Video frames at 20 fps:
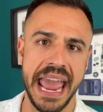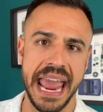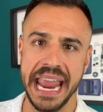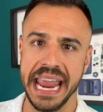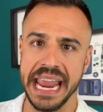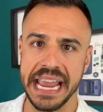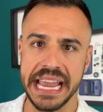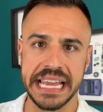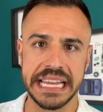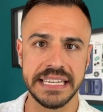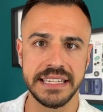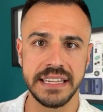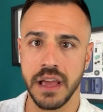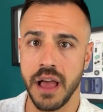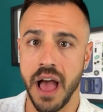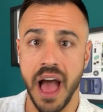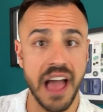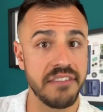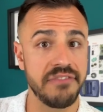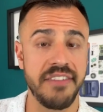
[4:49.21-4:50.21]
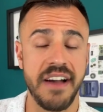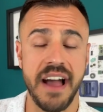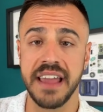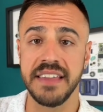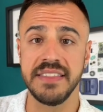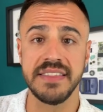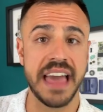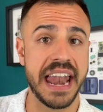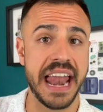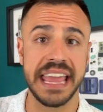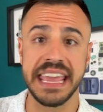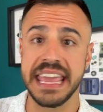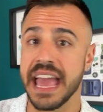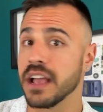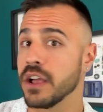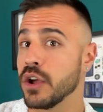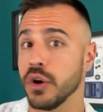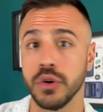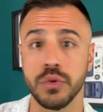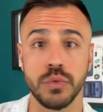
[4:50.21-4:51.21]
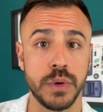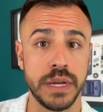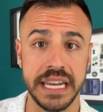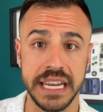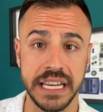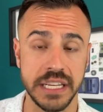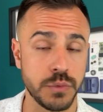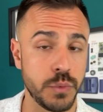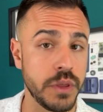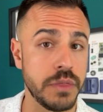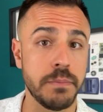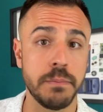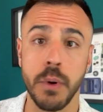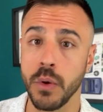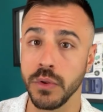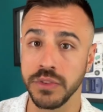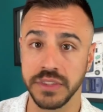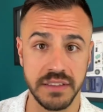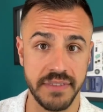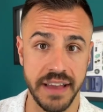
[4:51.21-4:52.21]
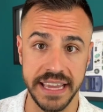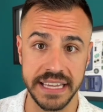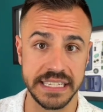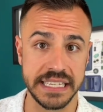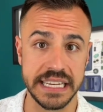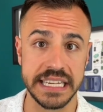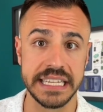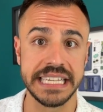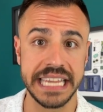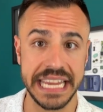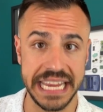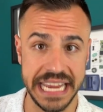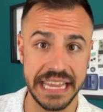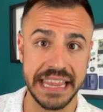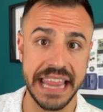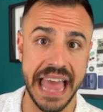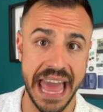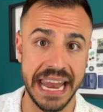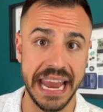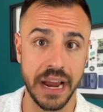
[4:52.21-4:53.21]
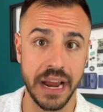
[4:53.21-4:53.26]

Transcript: and I find that I get good readings with both devices in that